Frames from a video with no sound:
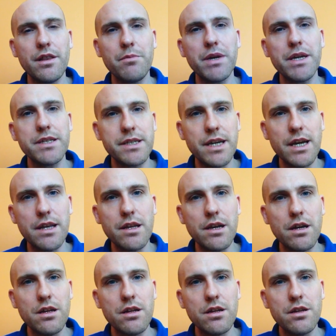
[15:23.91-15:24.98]
be
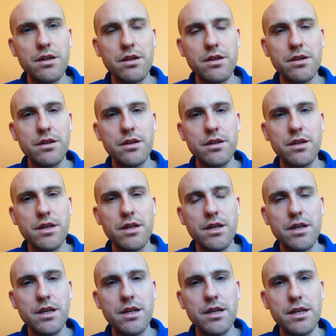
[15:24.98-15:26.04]
together
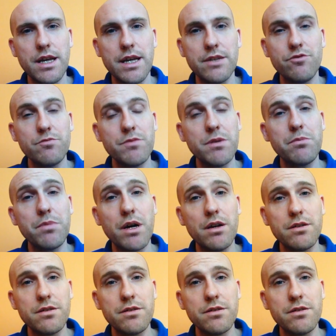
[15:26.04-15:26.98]
and remember.